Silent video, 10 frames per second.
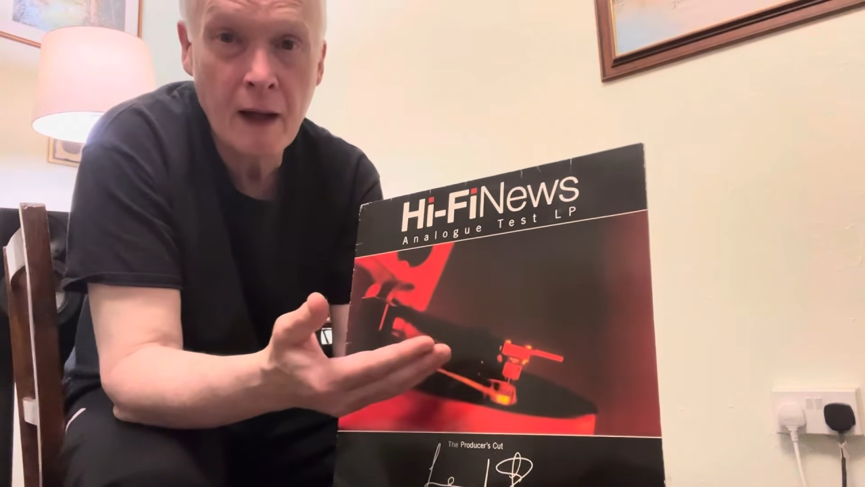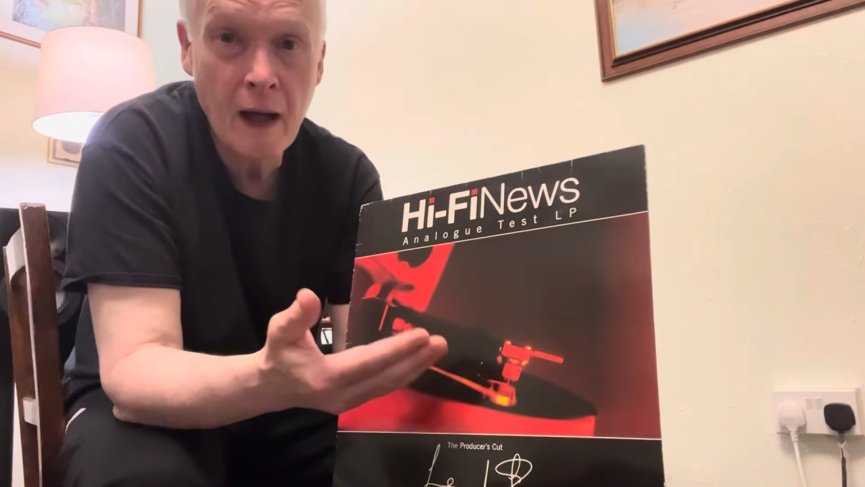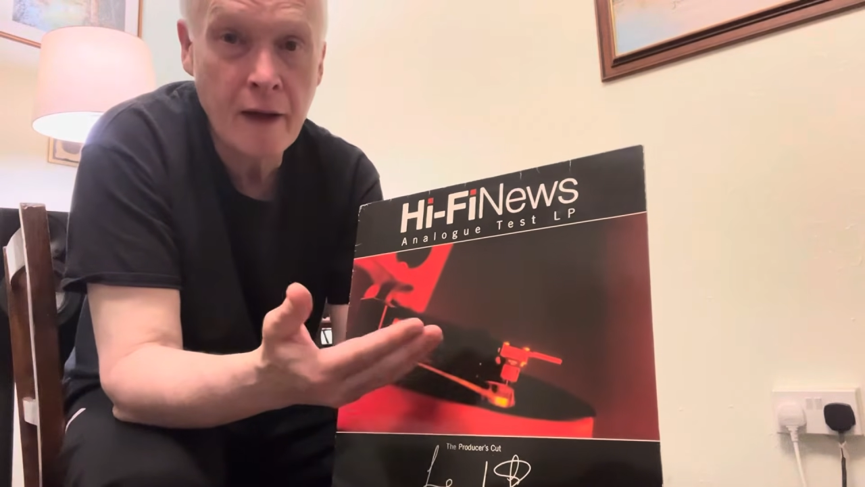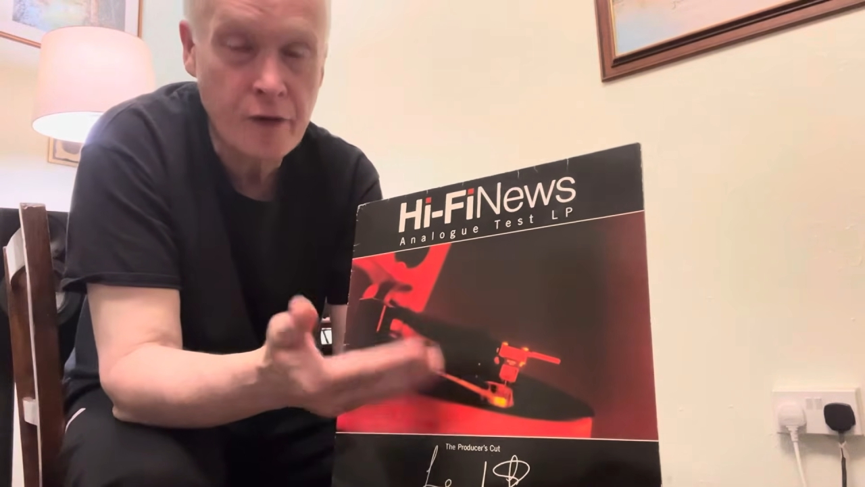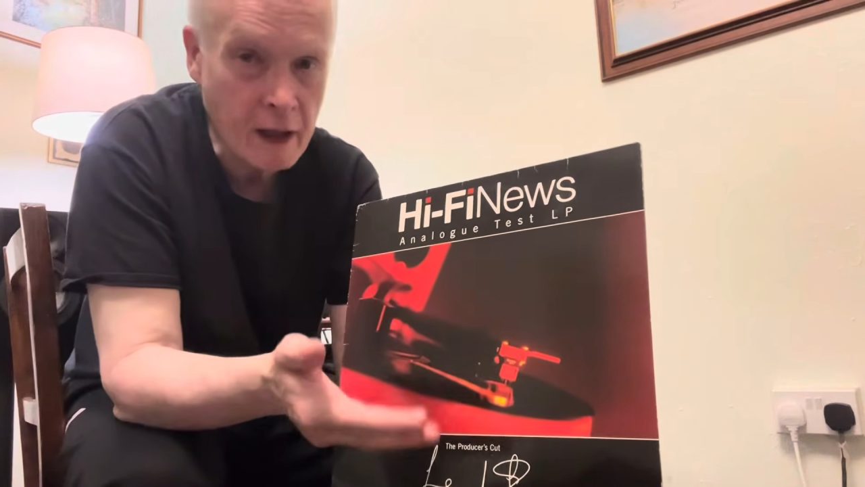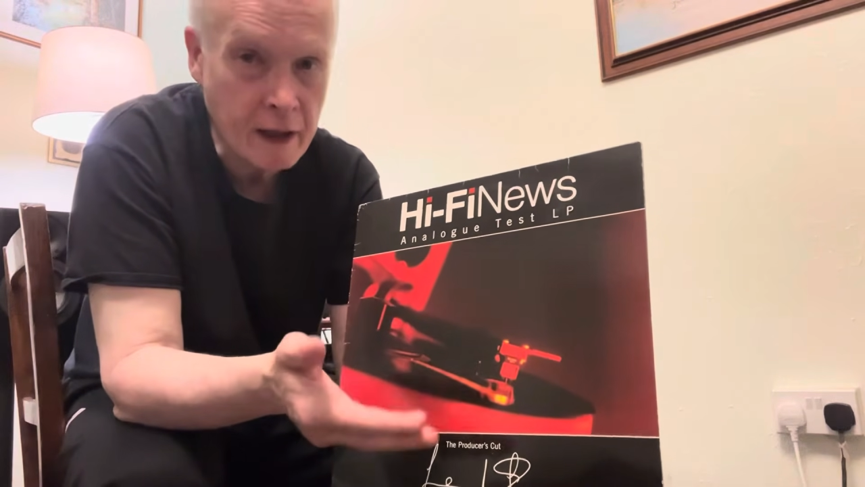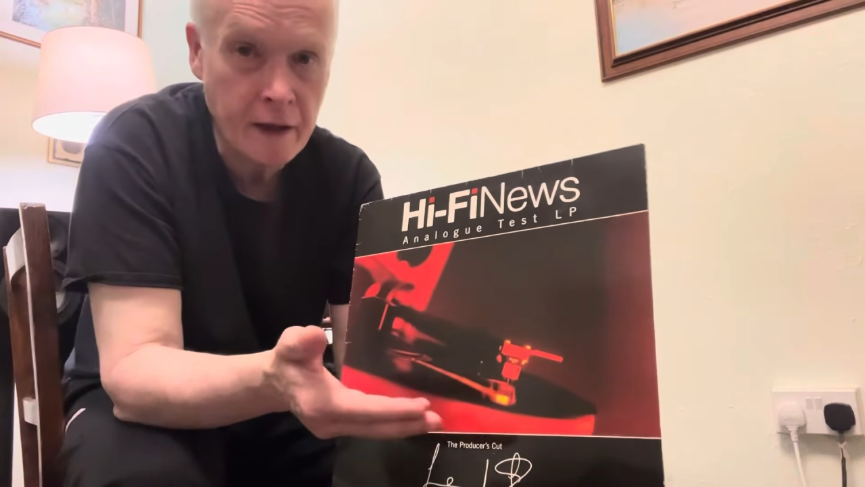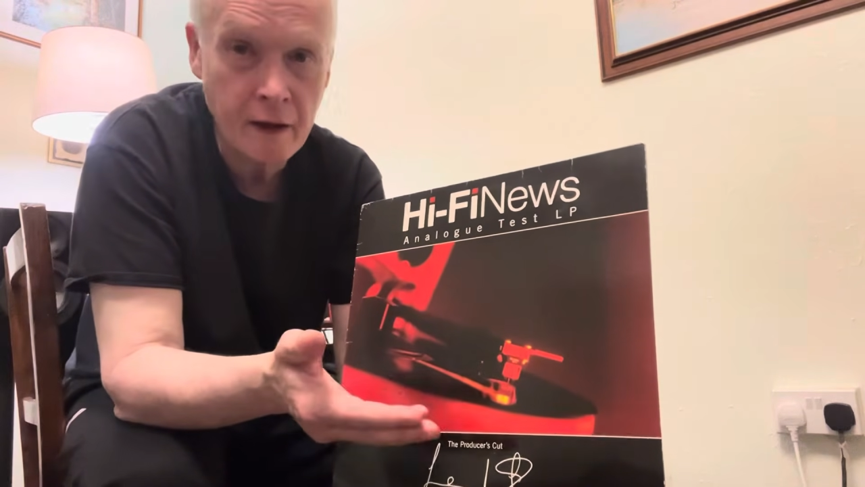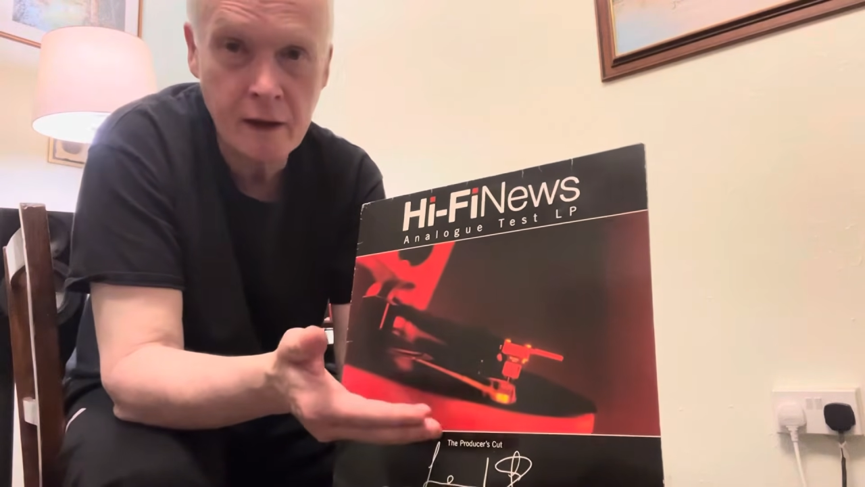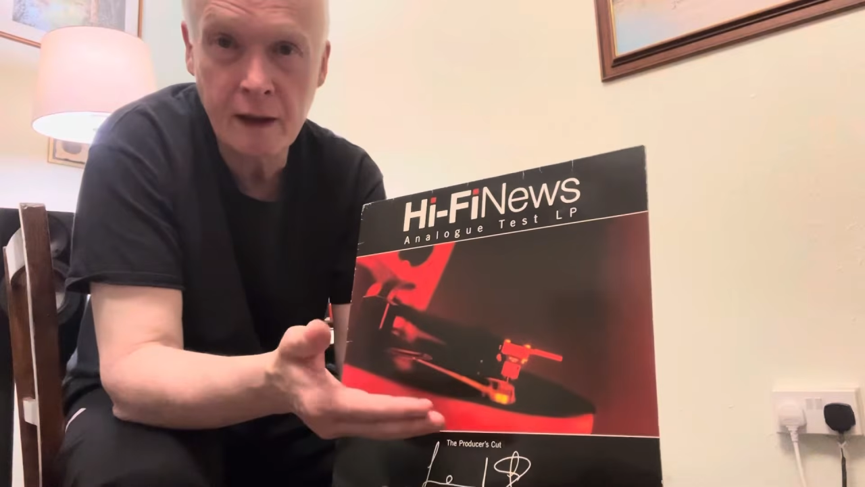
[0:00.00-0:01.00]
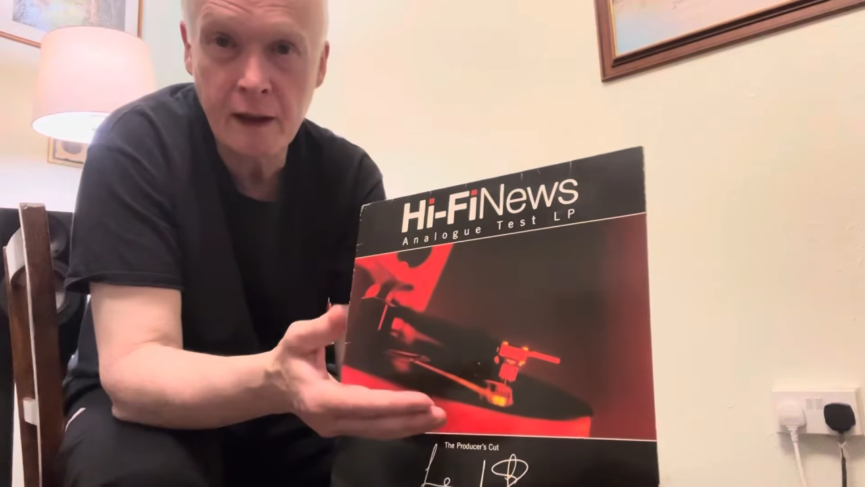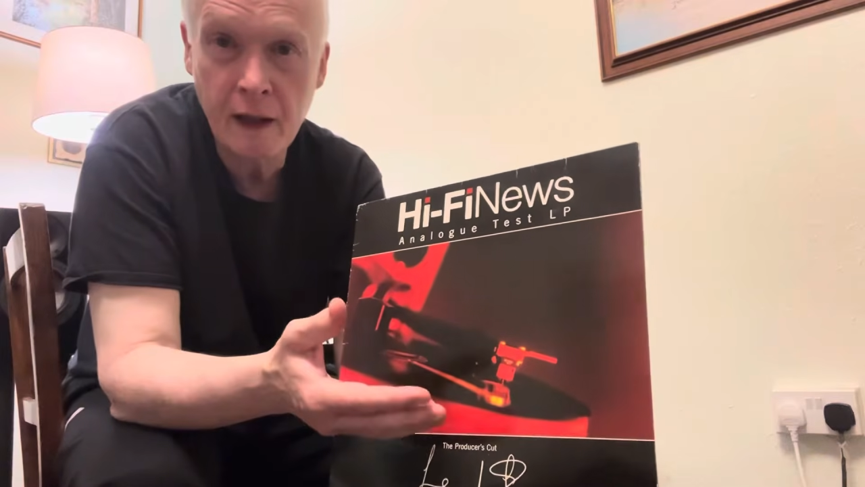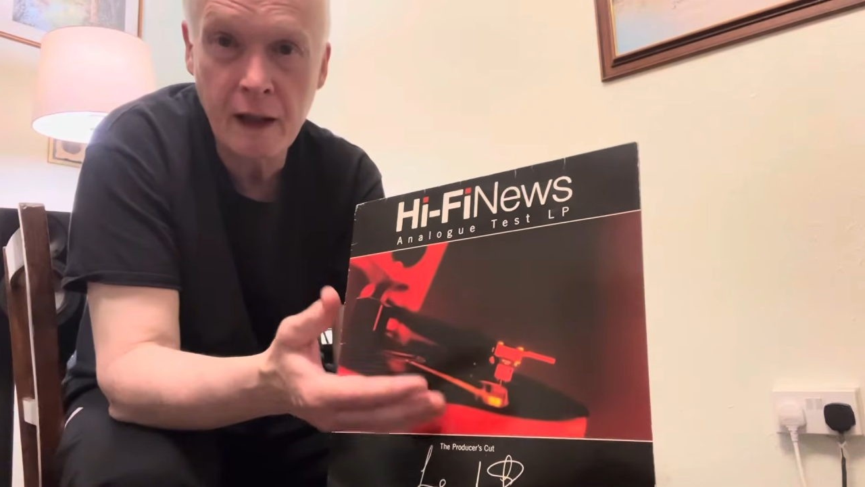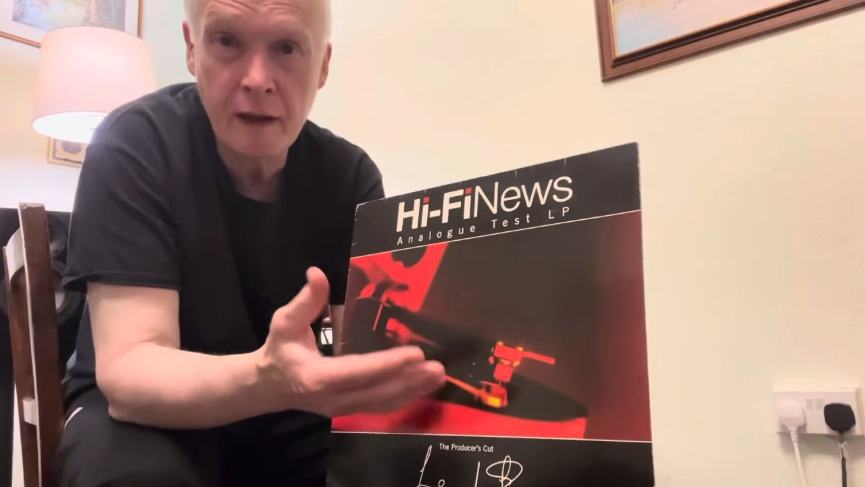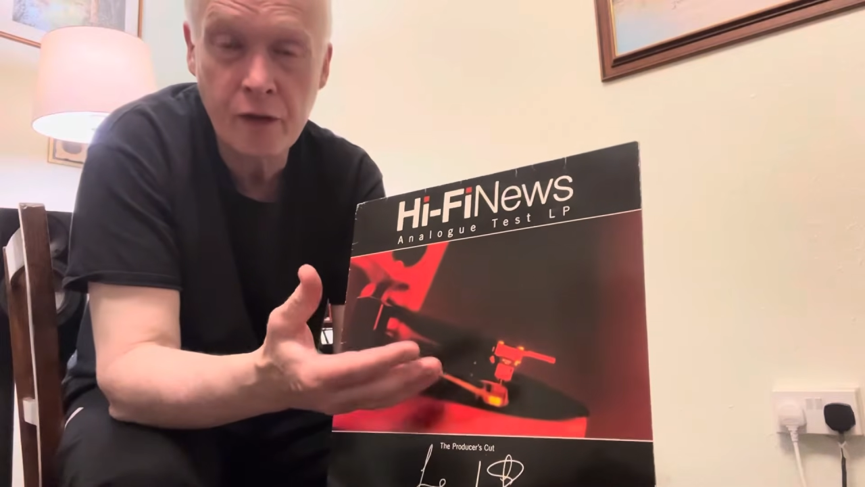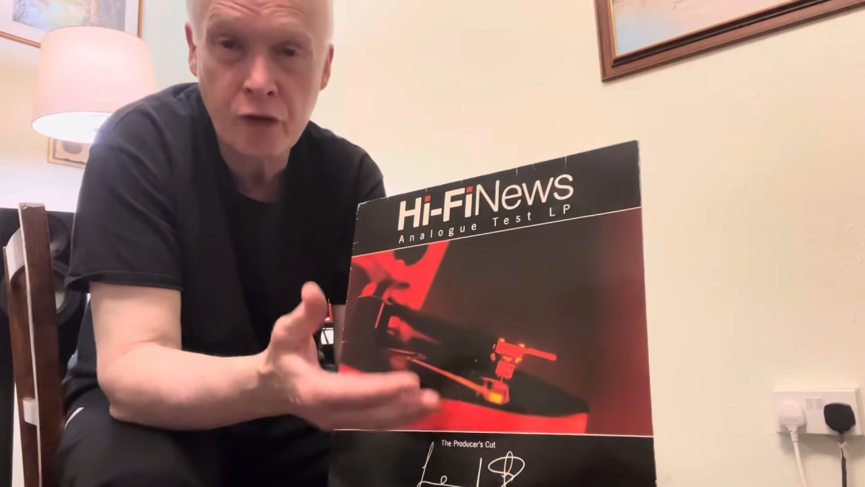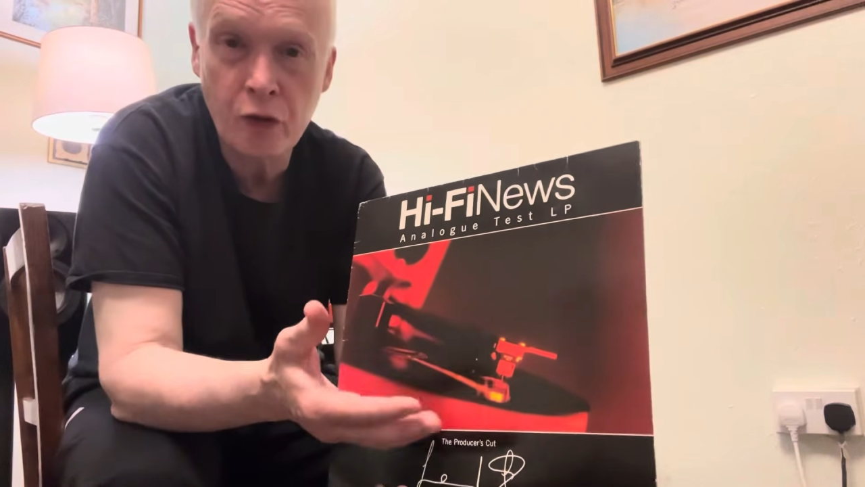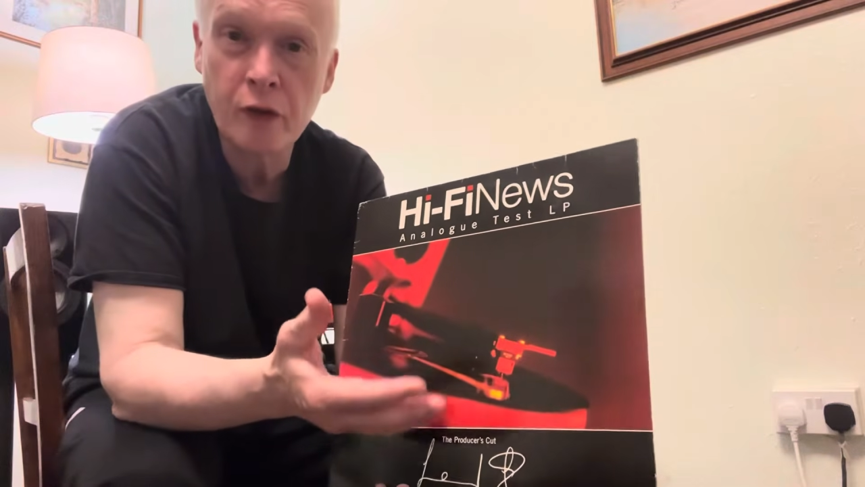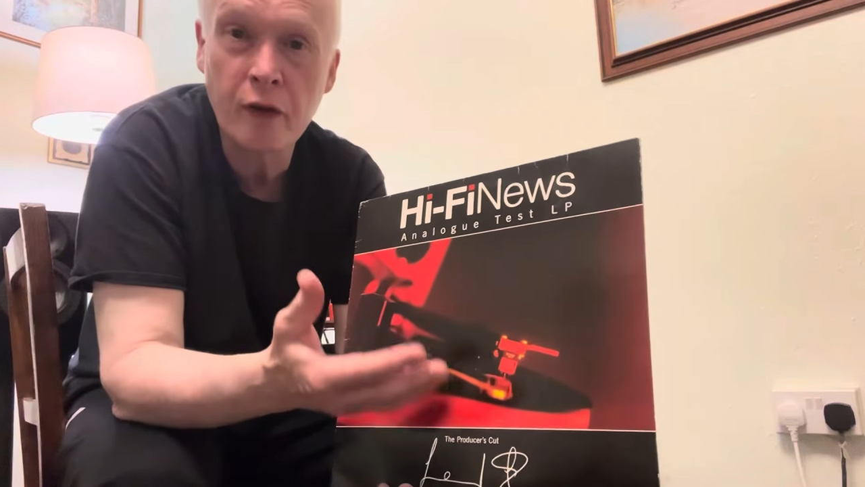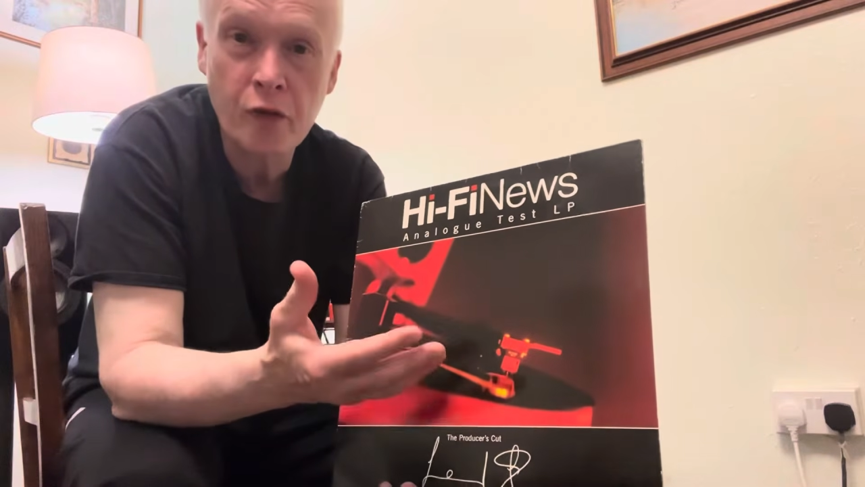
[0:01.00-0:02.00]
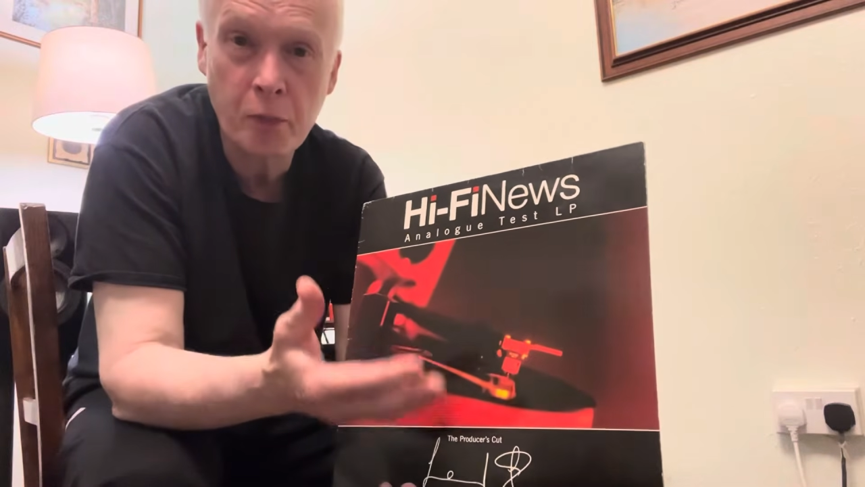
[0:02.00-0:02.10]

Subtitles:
as accurately and as good as